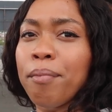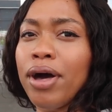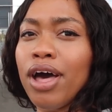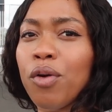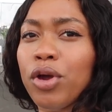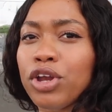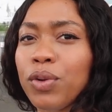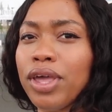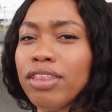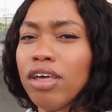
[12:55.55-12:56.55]
But we're
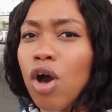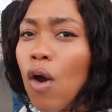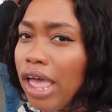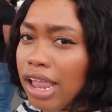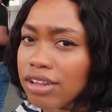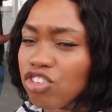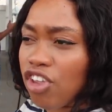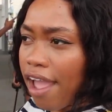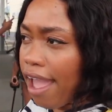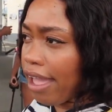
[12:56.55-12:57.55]
doing the oil
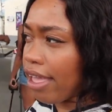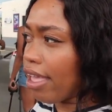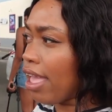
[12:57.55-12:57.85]
check.